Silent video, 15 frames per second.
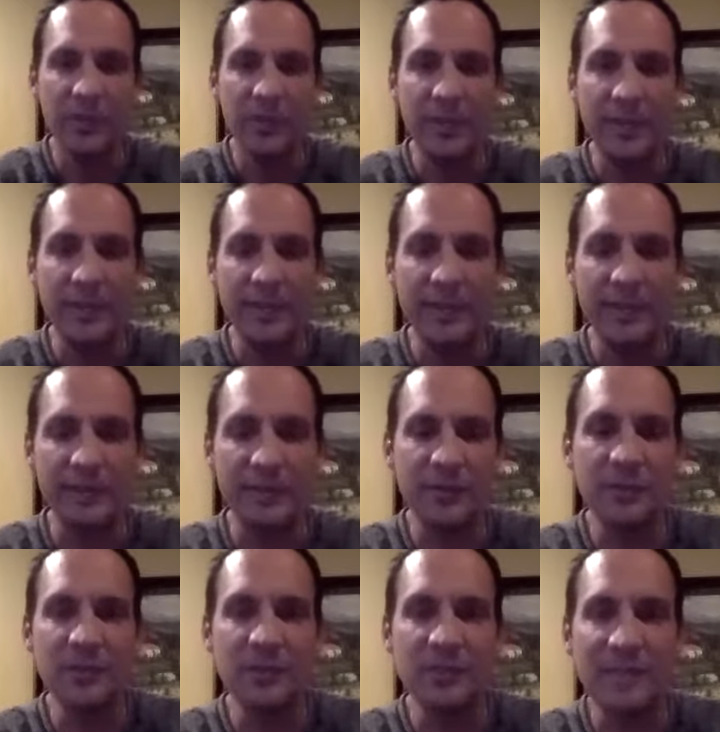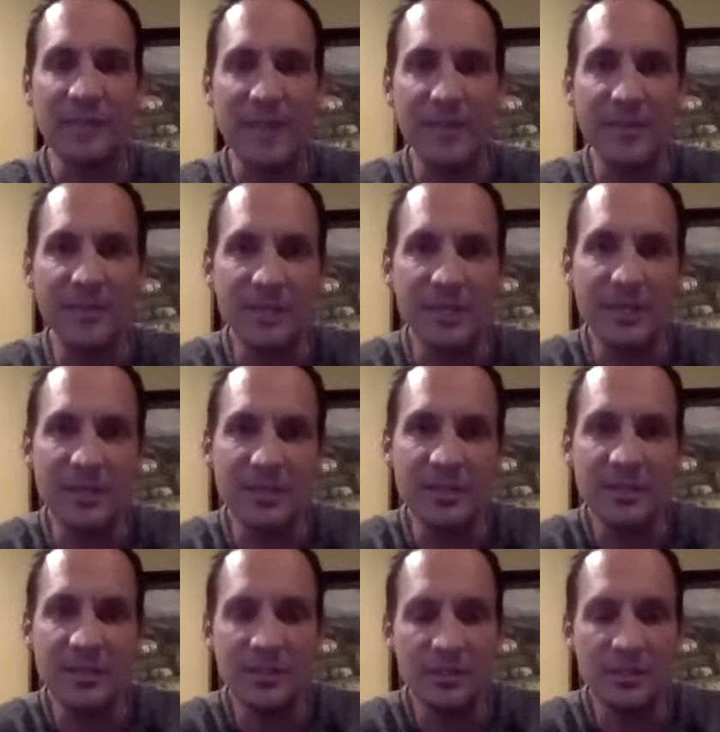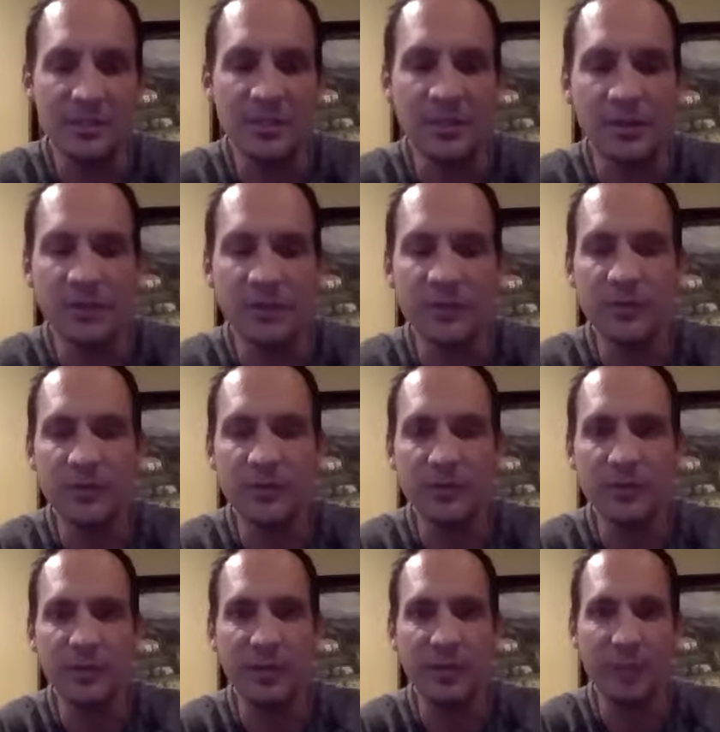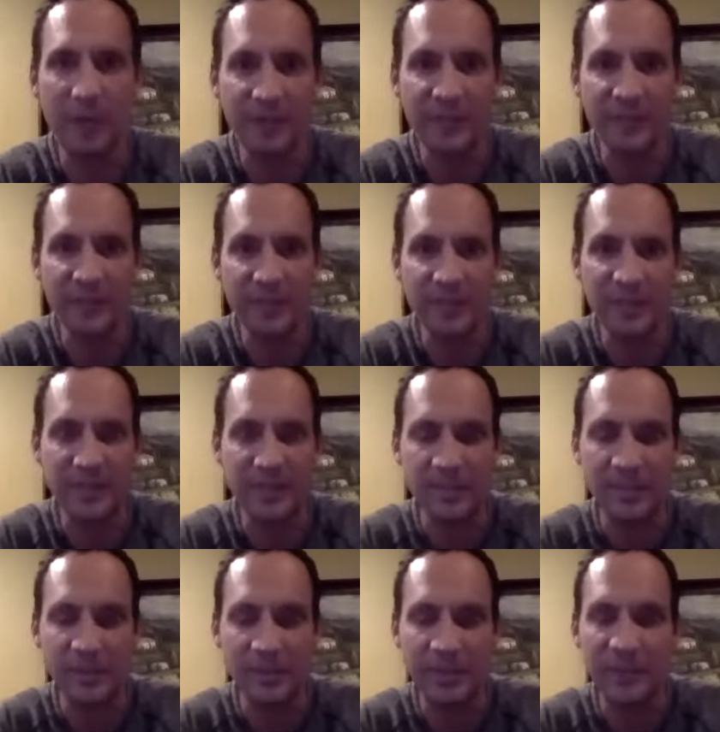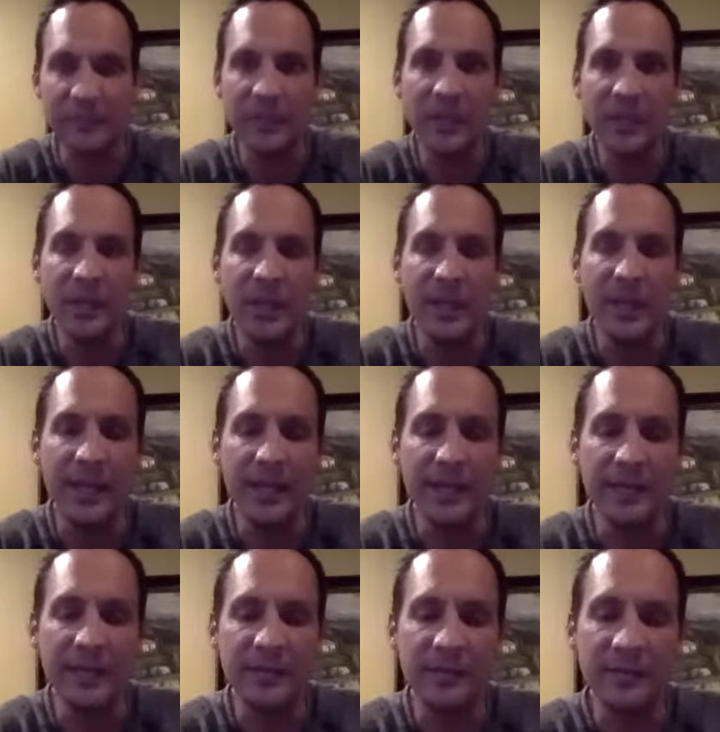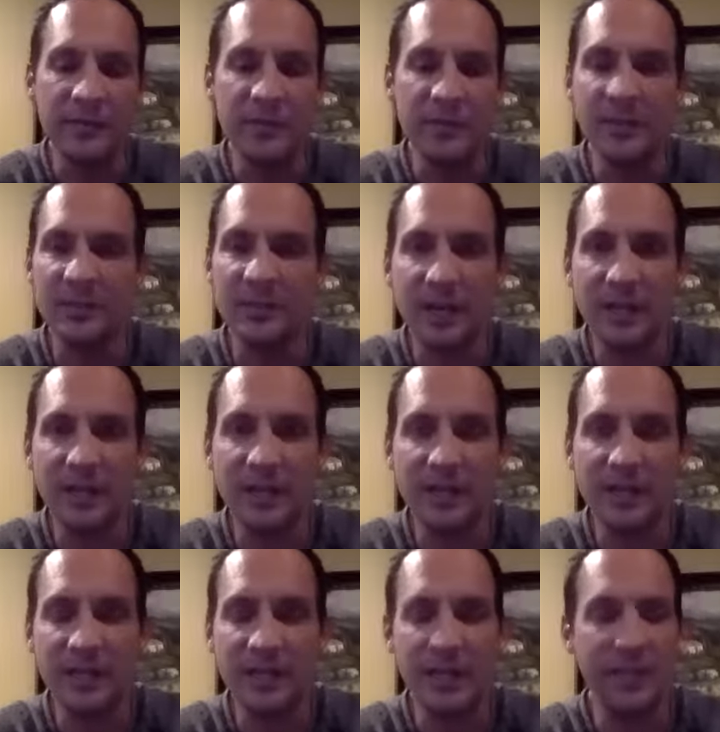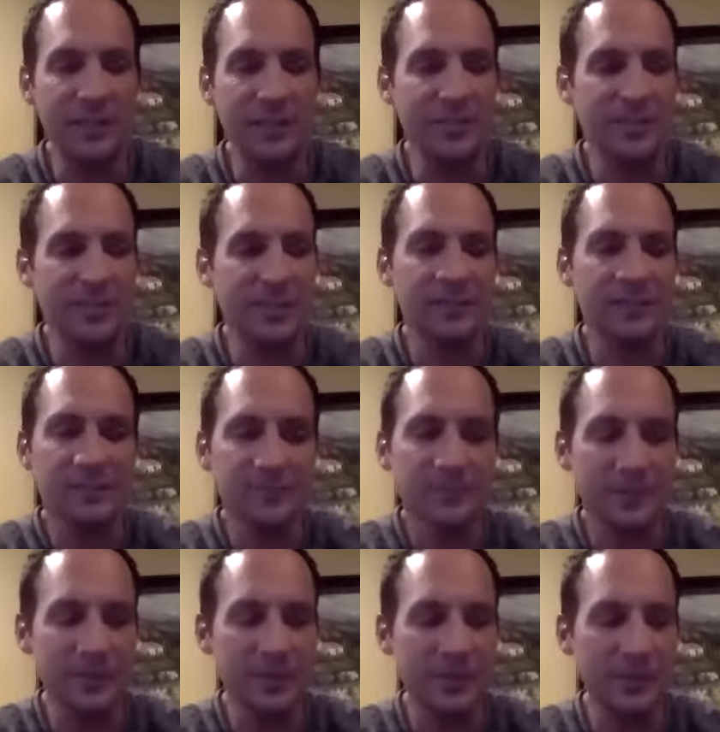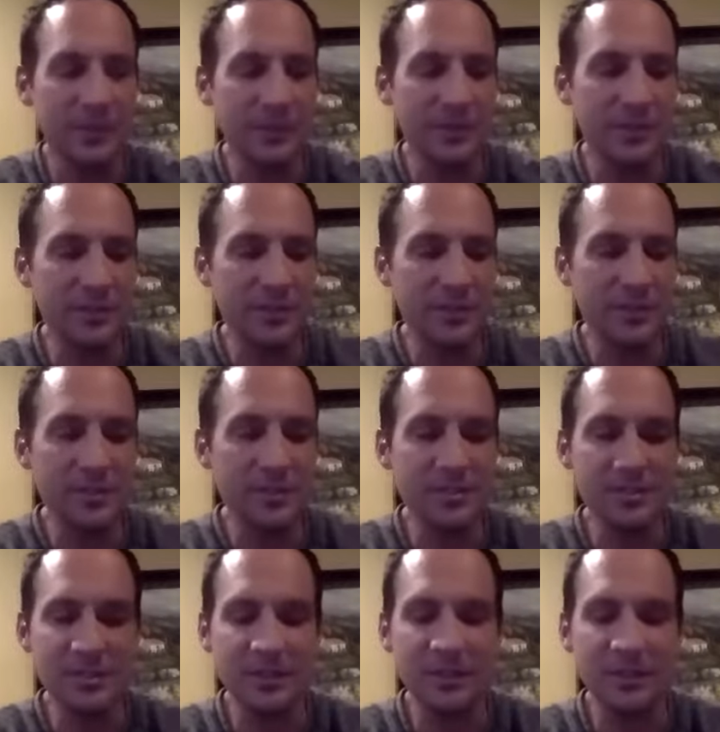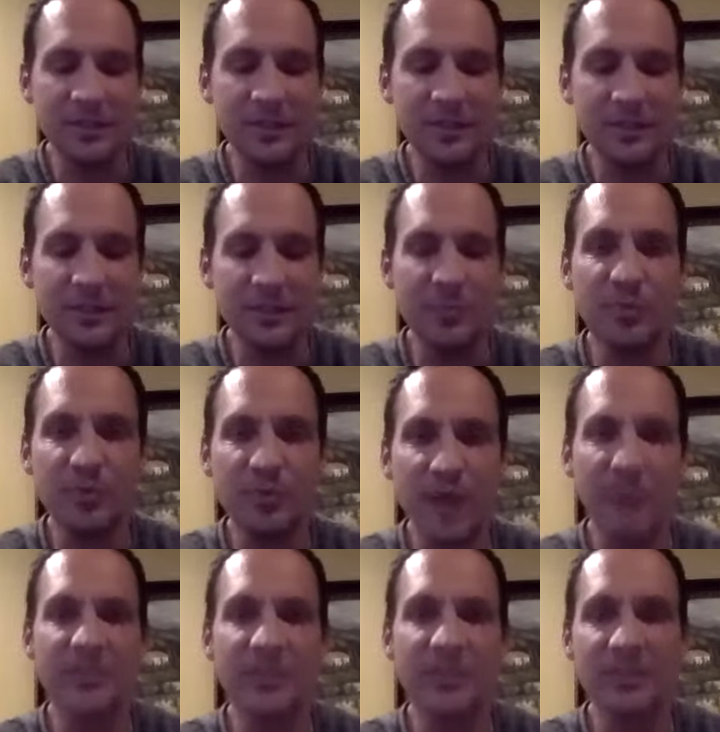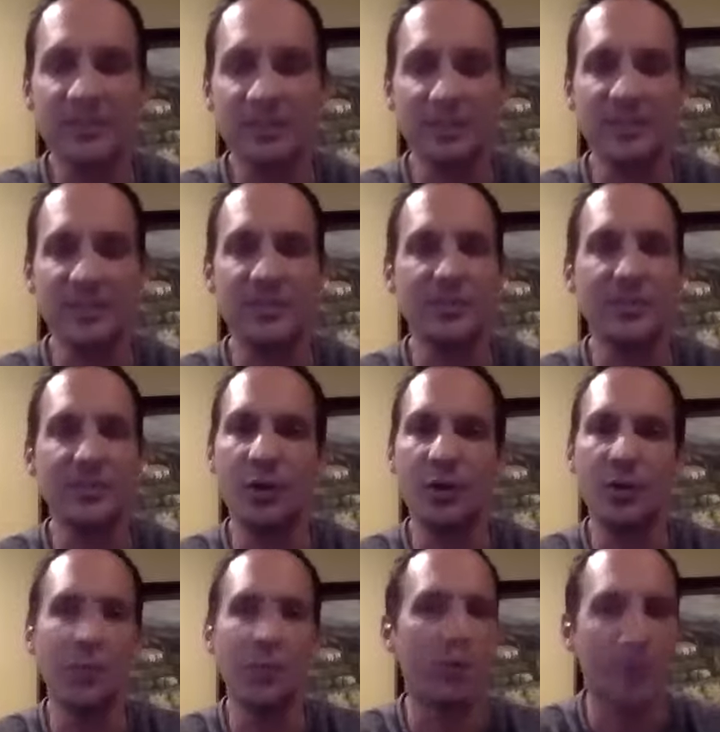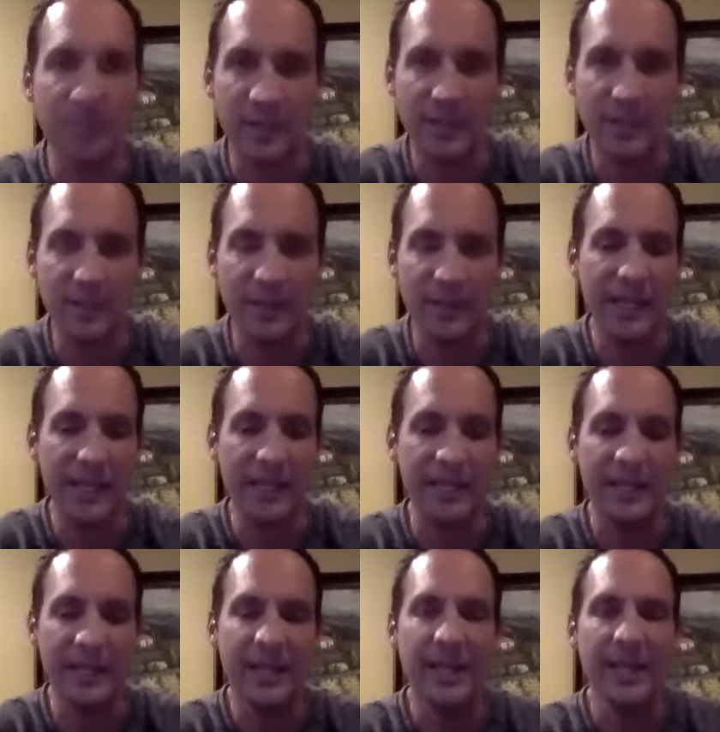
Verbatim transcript: And, and so she came to me because she she knows what my wife and I've been capable of, and we started talking, and it's like you know this this this process it's so worth it and